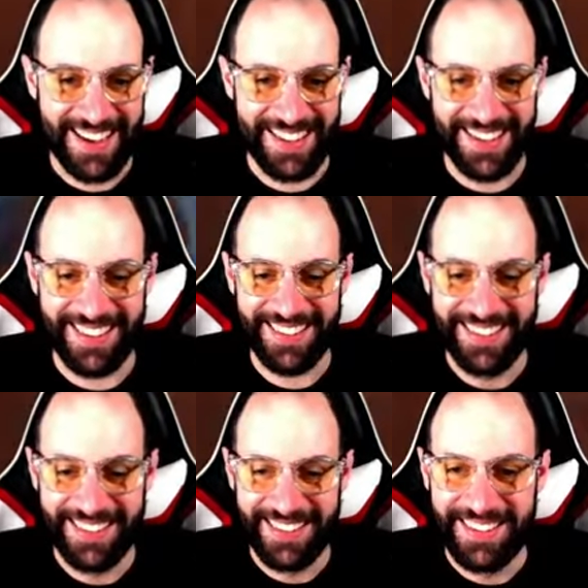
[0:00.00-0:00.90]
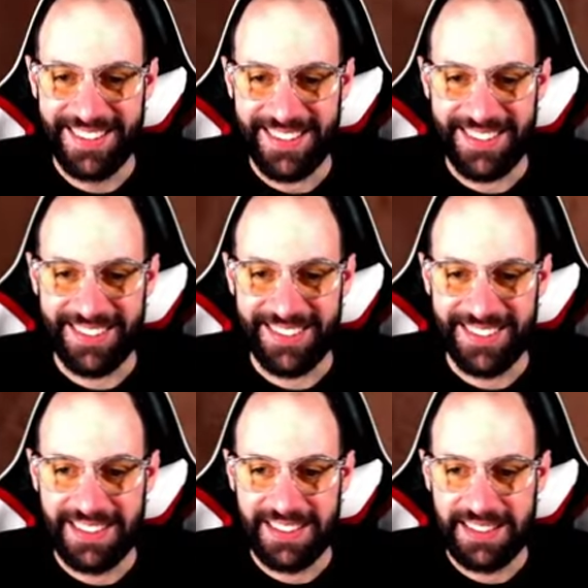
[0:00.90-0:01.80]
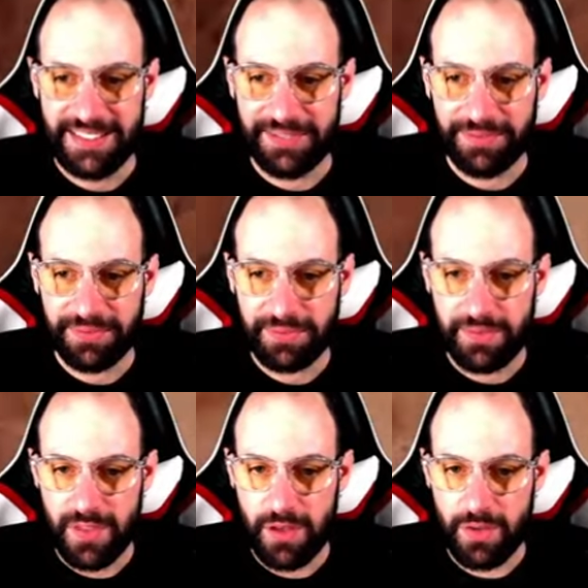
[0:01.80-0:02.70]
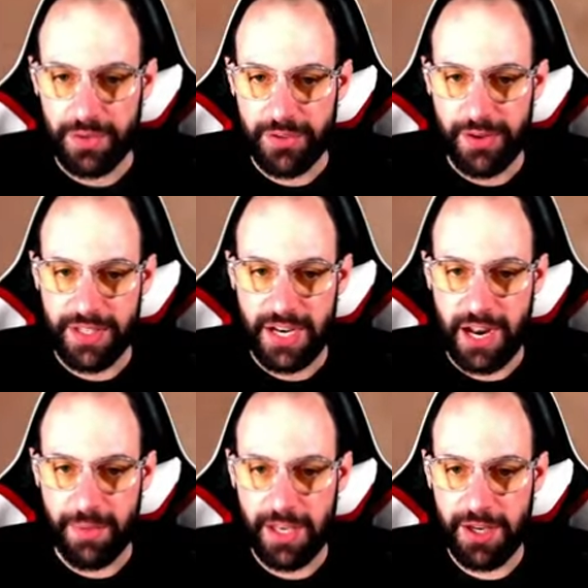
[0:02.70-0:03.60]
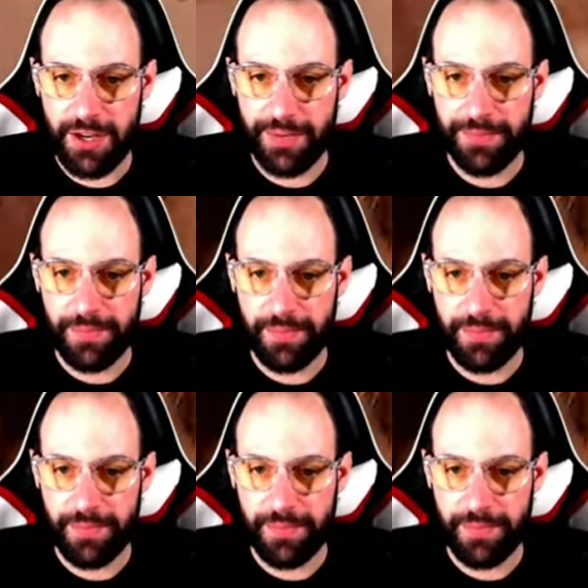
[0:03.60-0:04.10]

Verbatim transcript: I did it. Cool. Oh, there is an enemy here.